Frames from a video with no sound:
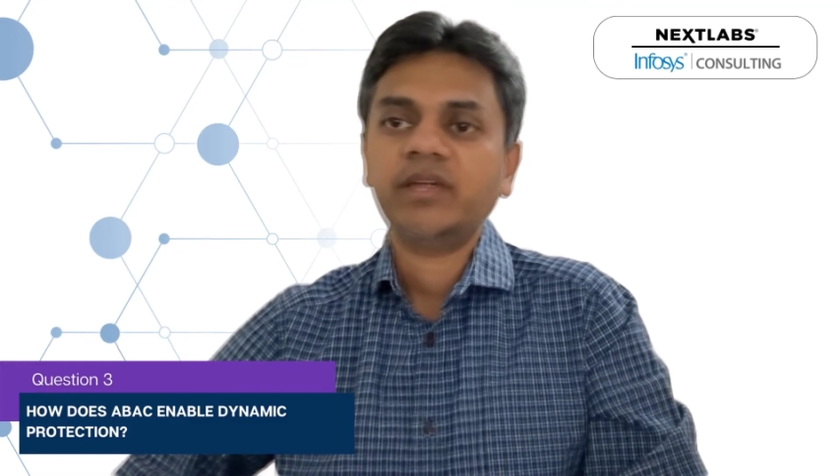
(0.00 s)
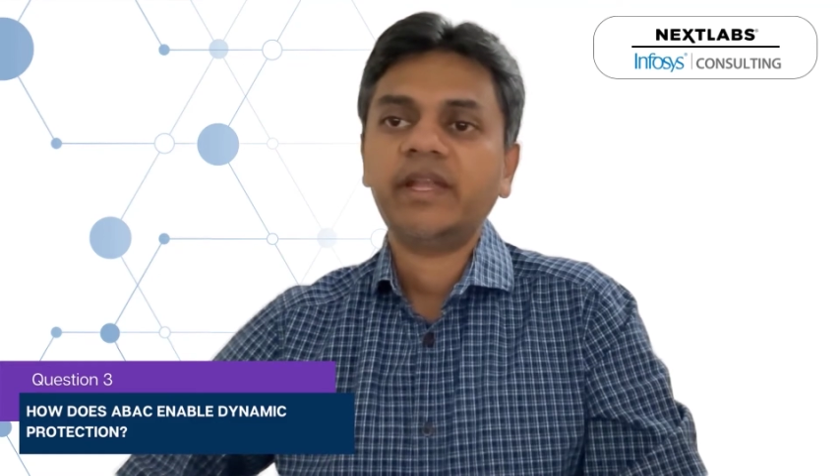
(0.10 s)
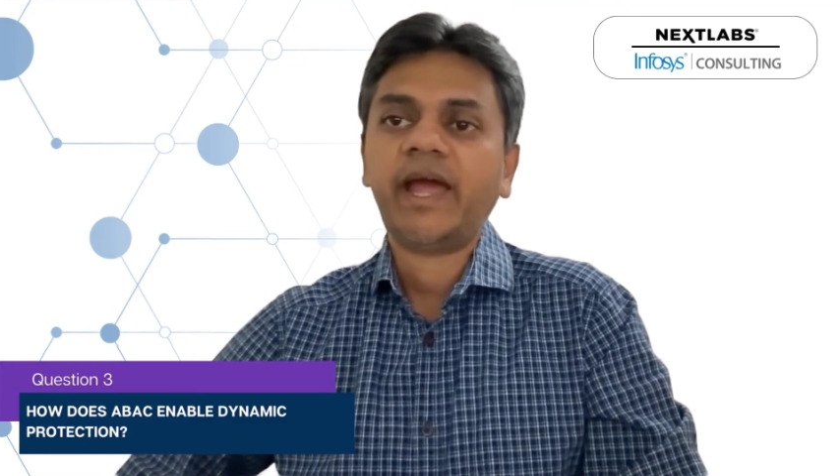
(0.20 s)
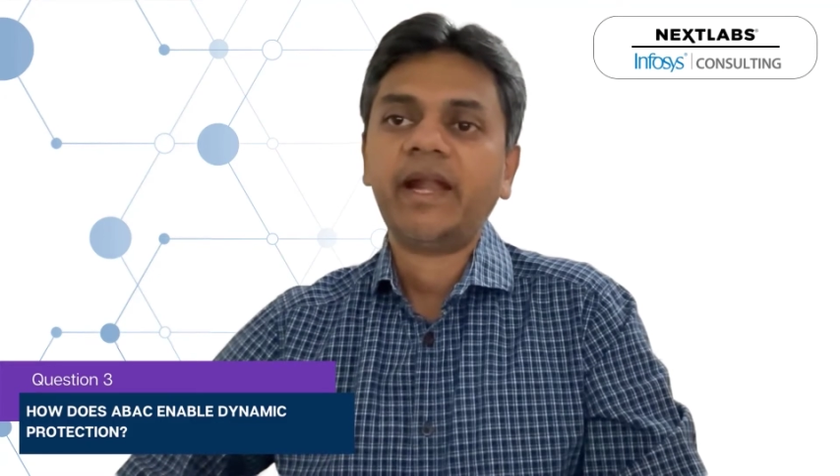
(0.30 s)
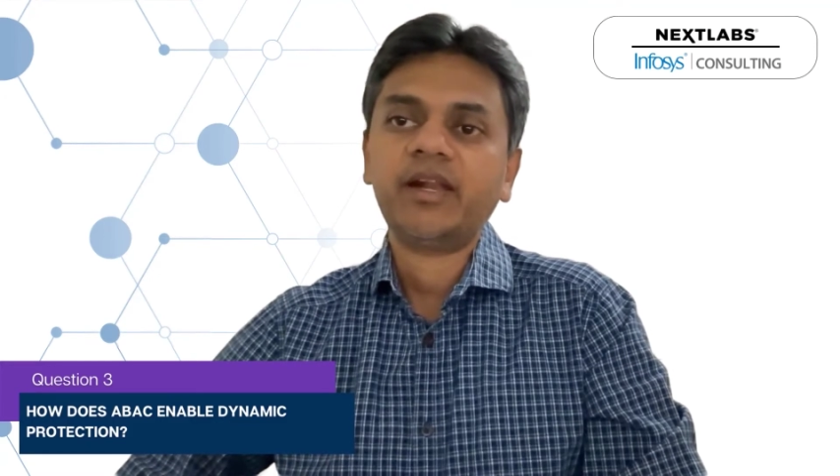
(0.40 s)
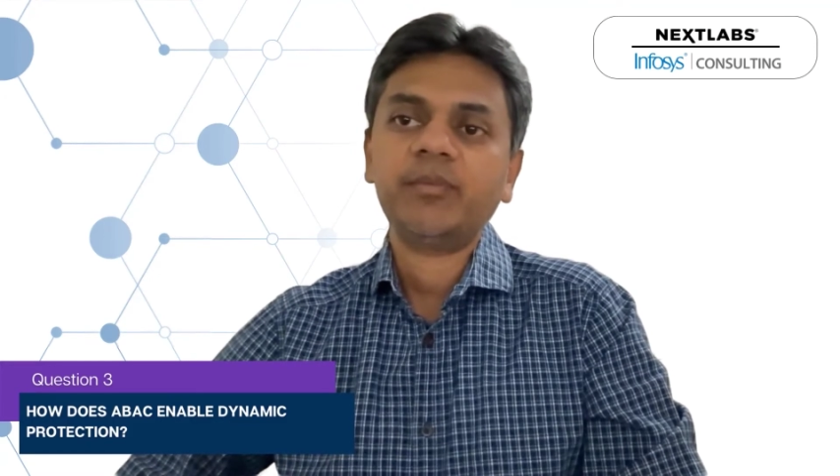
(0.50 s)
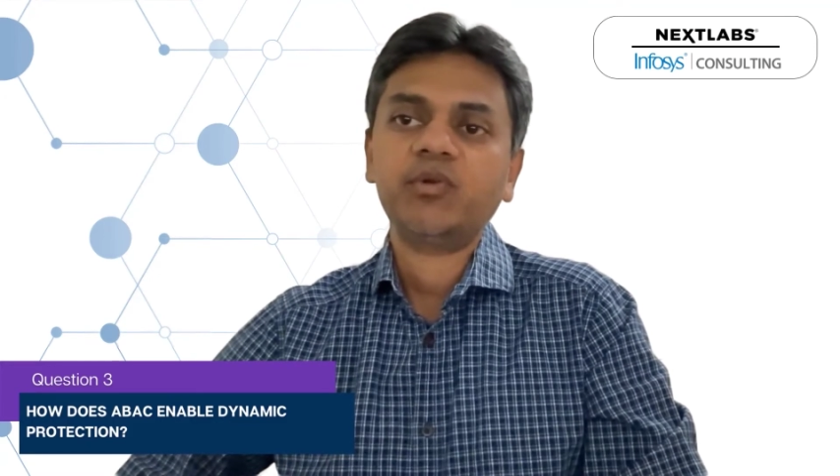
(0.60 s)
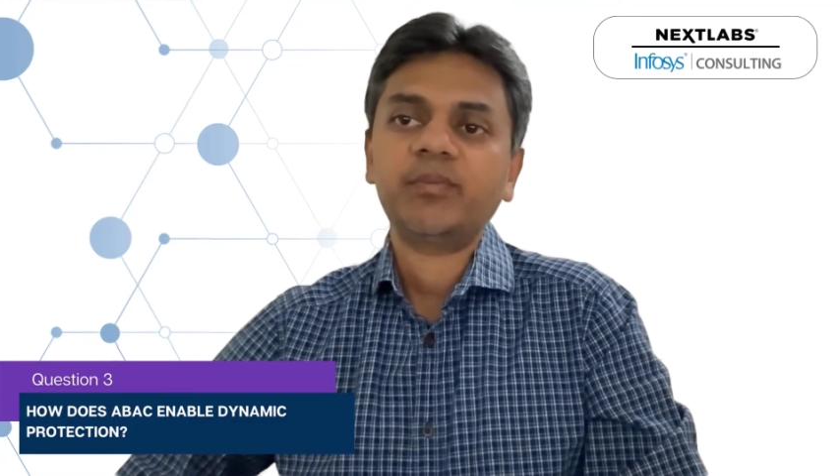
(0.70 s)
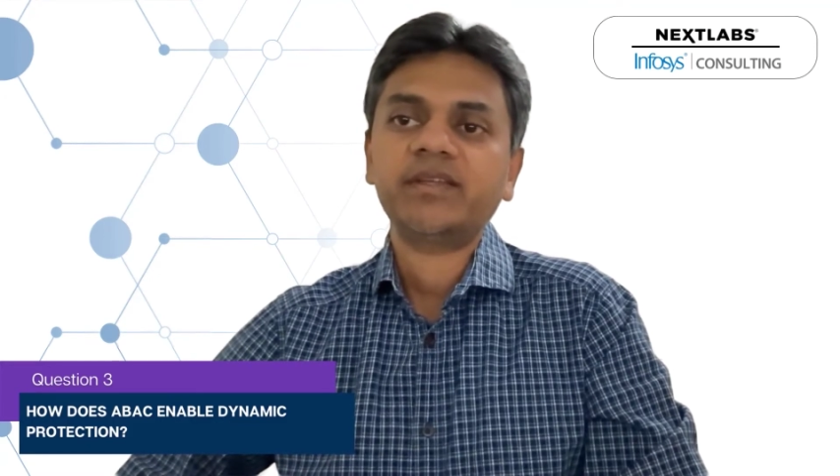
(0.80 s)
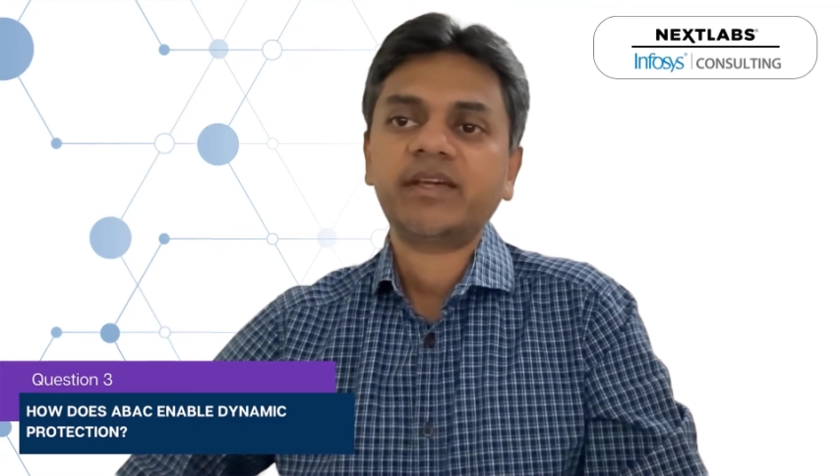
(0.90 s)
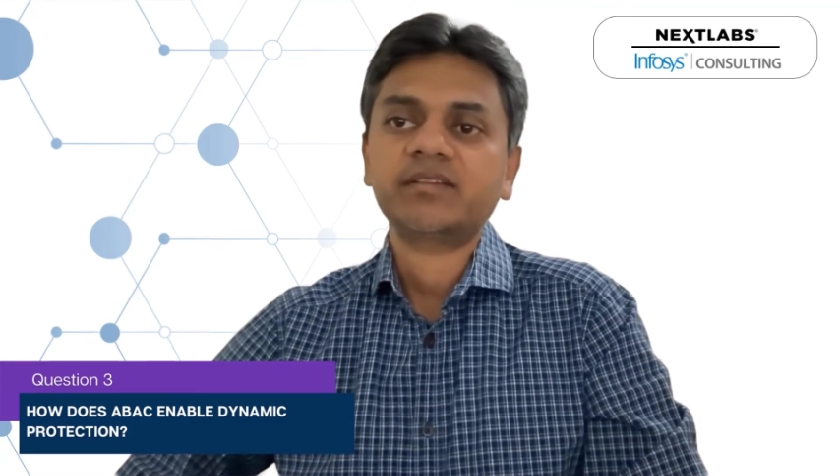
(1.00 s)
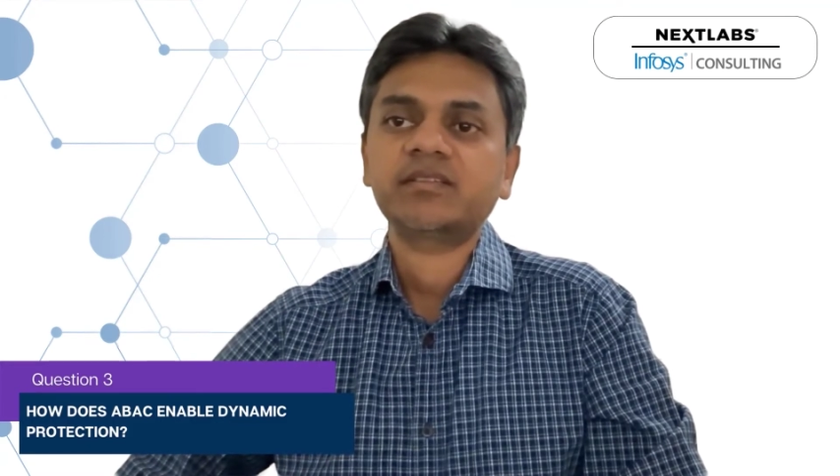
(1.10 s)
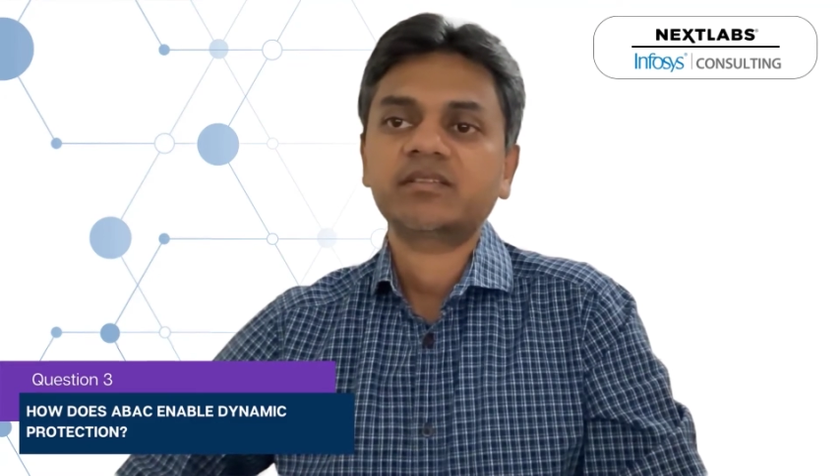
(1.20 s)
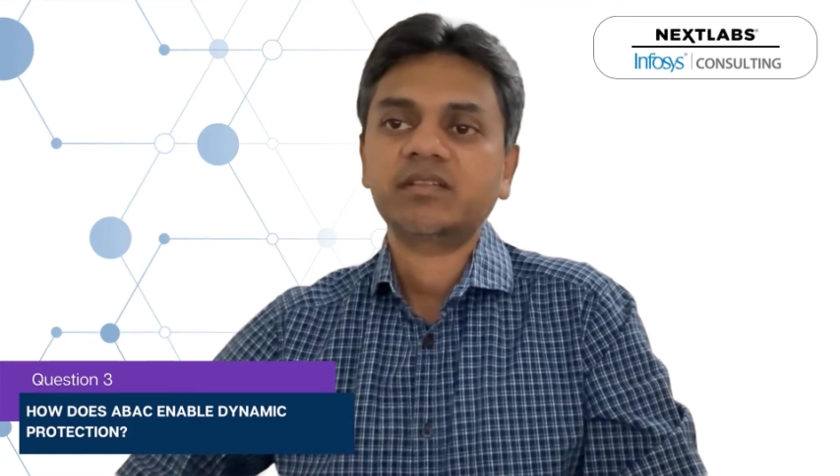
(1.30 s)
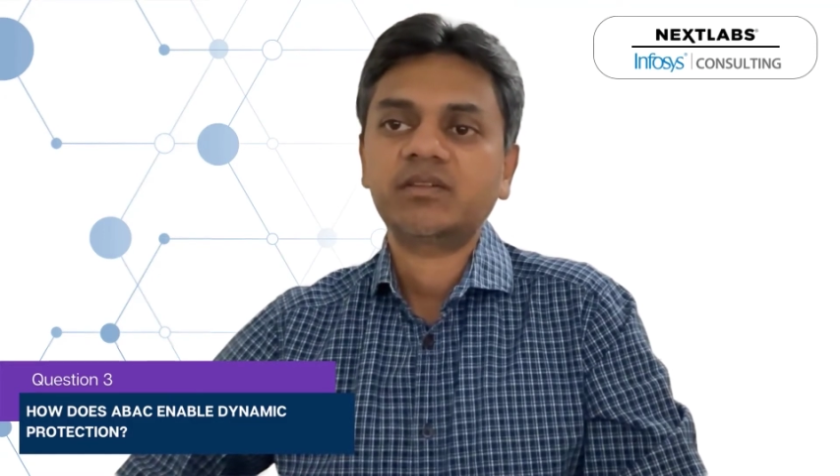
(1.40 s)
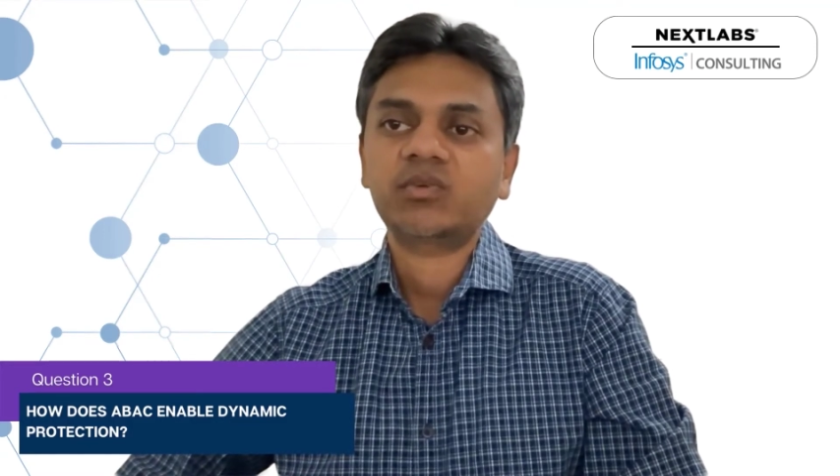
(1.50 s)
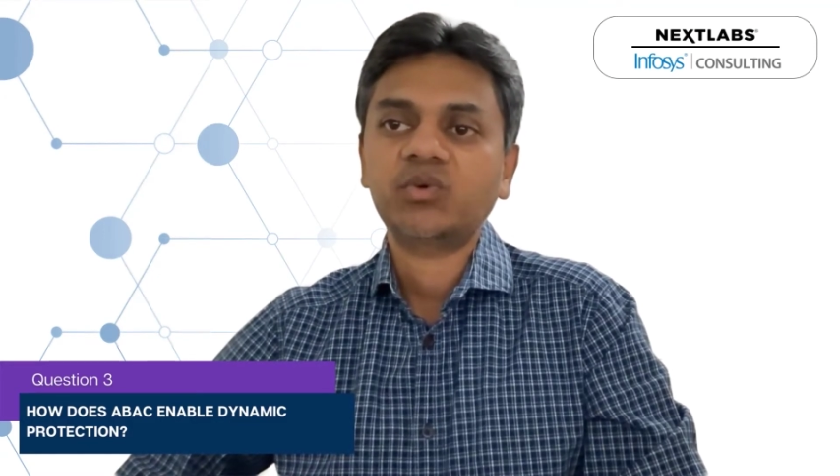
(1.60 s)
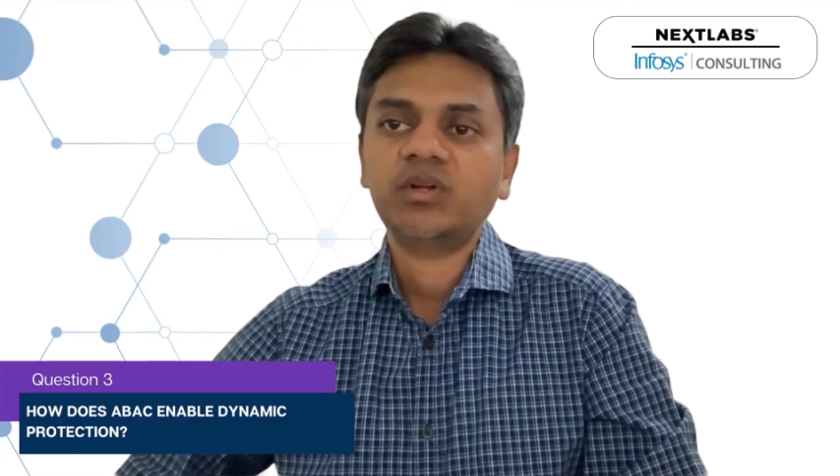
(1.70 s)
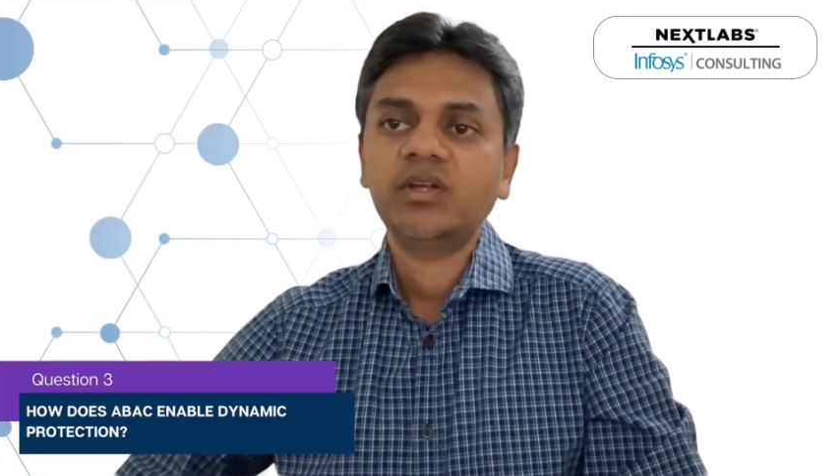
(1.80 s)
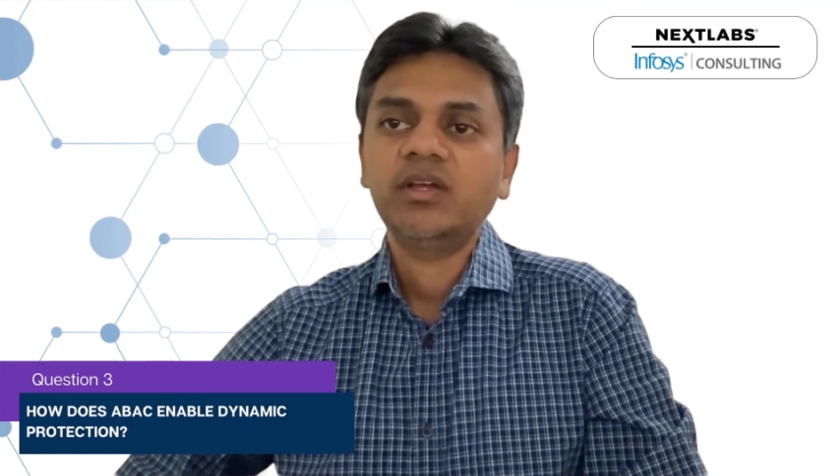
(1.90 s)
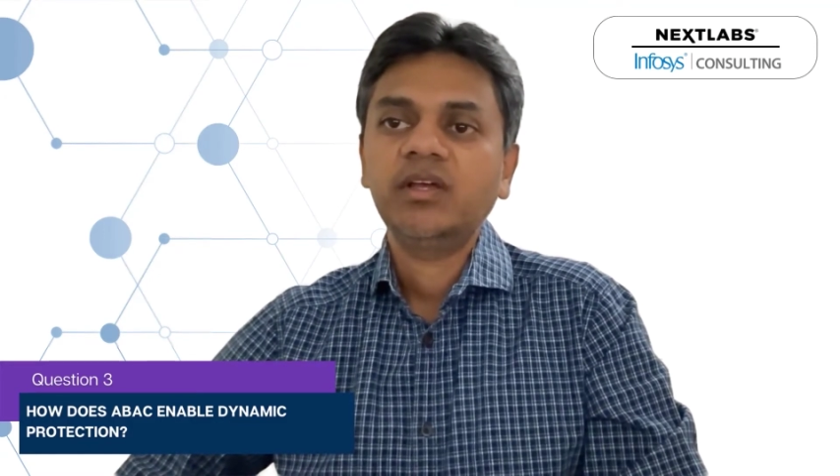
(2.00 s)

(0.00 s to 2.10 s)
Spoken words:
In attribute-based access control,